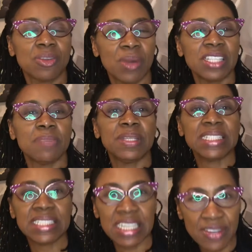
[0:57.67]
going to be
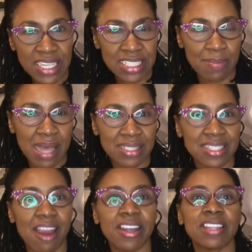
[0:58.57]
serious about
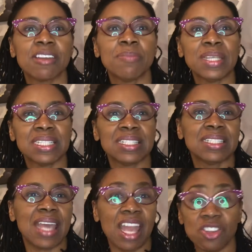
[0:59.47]
starting their business
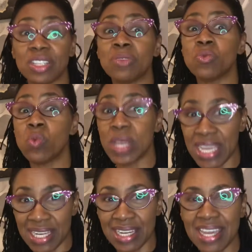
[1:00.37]
to actually
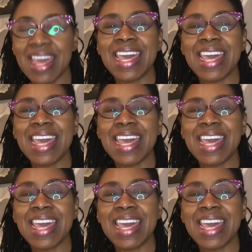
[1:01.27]
win